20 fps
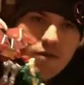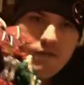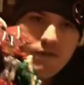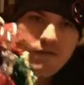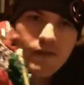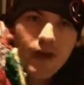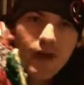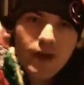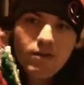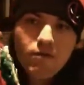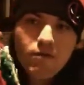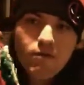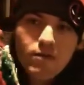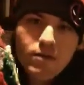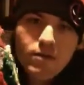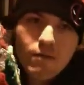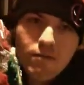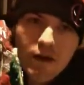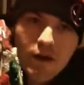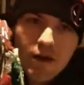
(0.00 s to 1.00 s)
fact
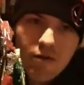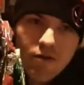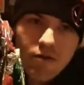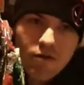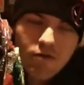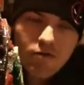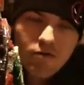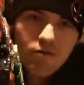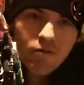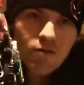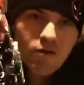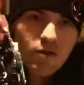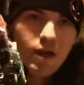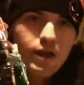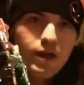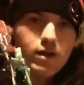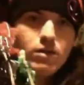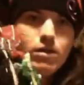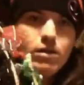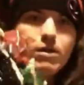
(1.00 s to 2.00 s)
with the Parazord.
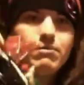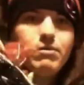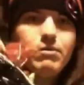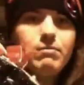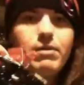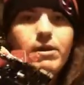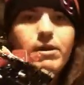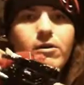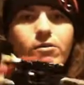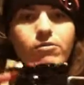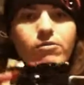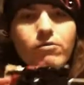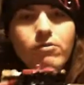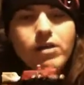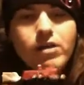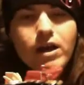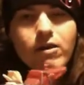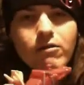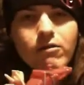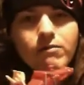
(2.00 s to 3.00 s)
I love the
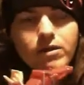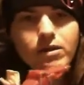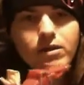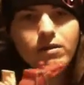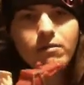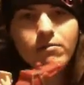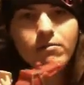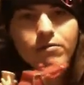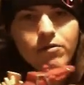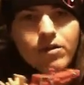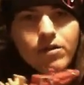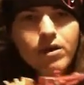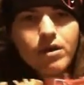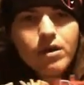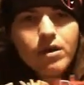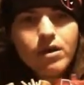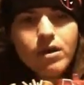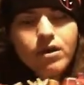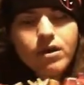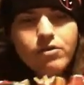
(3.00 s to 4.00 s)
Parazord, how it becomes
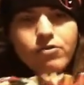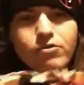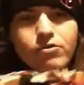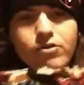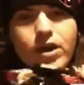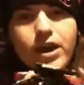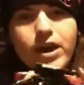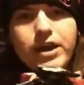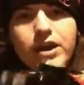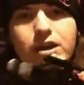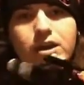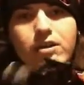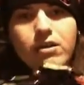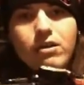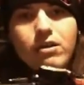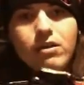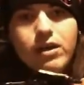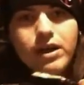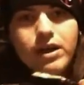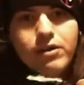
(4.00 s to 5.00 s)
a giant
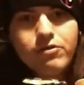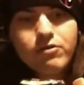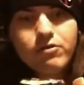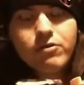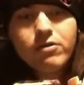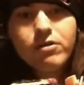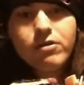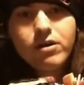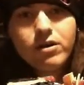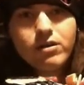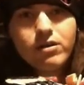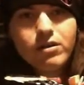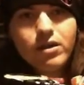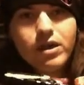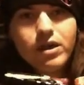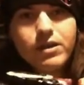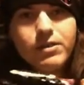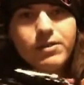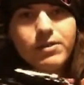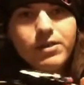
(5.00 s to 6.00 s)
laser gun.
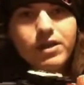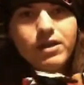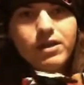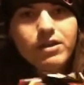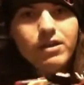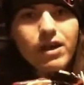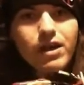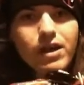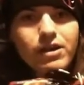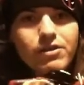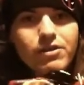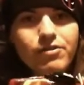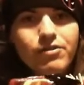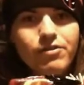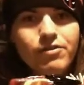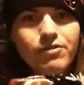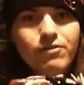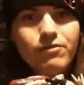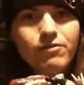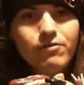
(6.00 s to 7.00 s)
I think that is
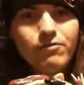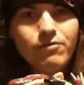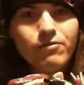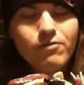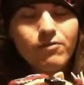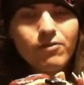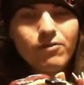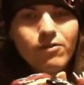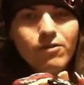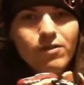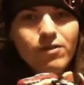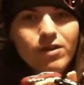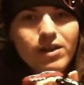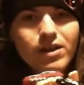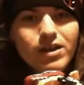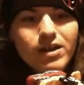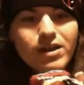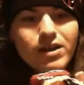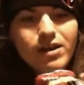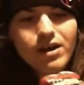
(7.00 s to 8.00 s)
so cool.
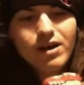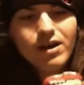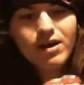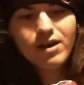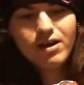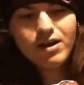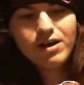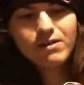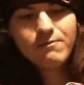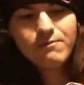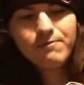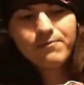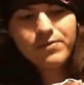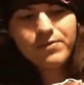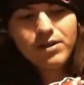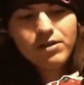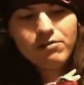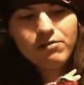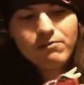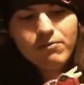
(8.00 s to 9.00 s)

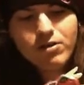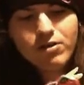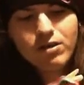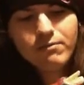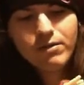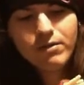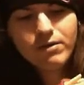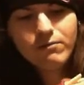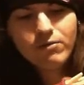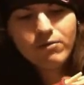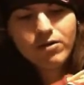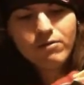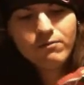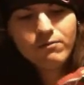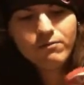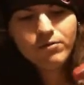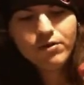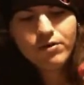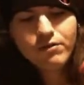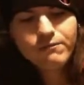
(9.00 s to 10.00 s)
It's
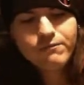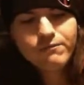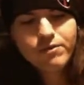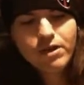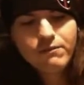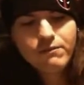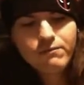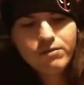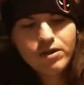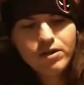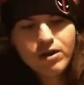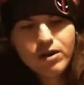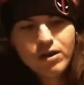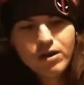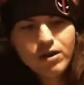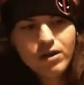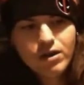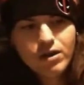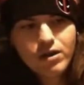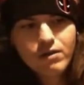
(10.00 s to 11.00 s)
definitely
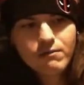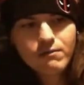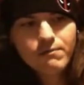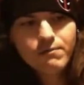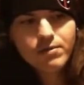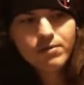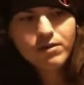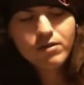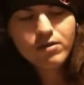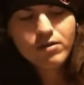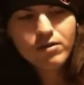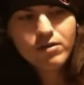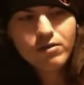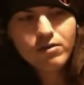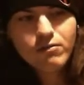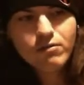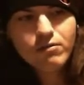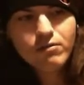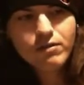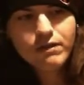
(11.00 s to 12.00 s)

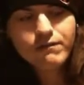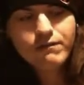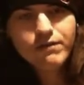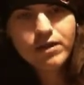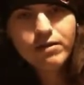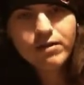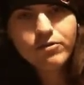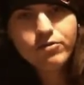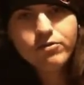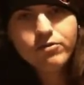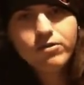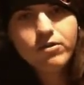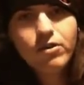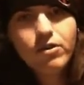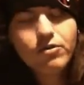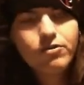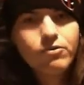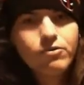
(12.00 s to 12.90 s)
one of my favorites. You can also